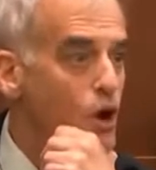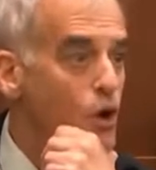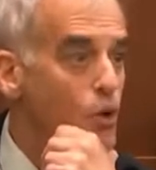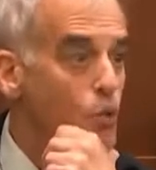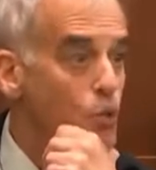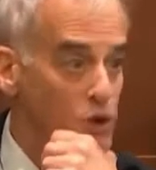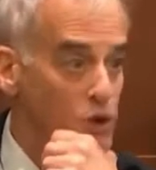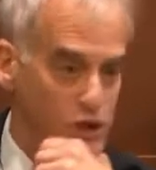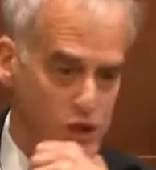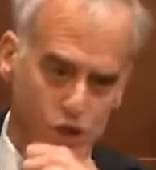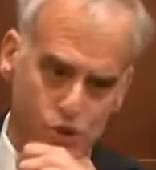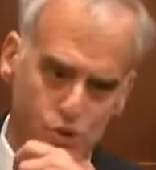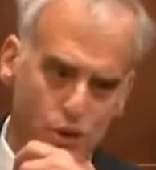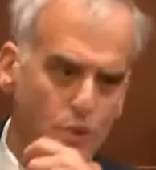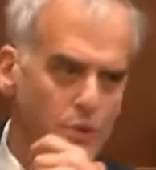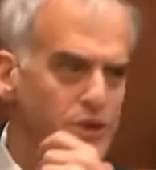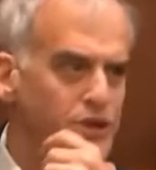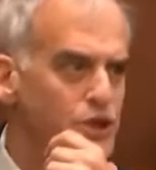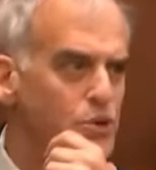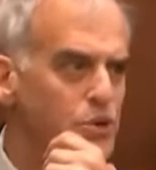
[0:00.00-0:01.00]
Which is
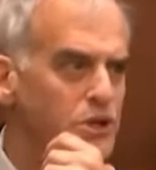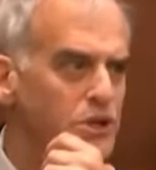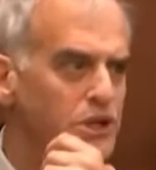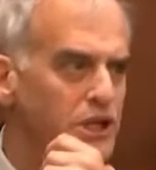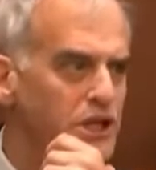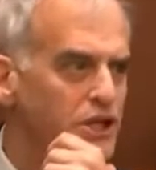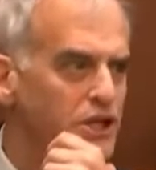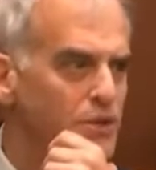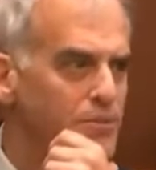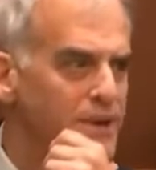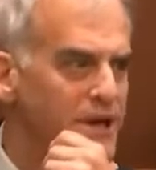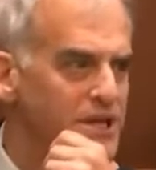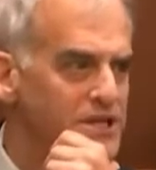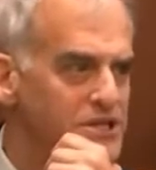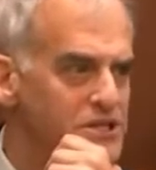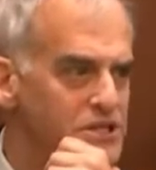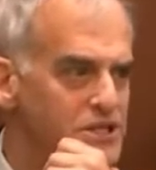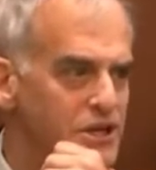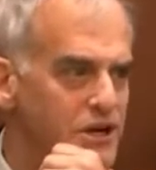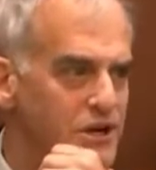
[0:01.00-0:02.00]
what we do in clinical
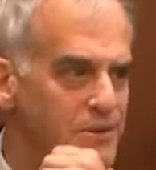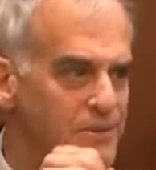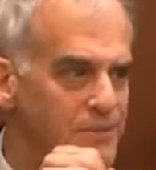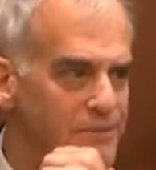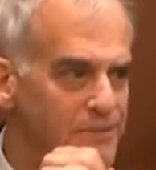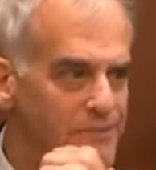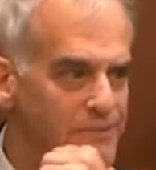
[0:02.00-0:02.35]
medicine, sir.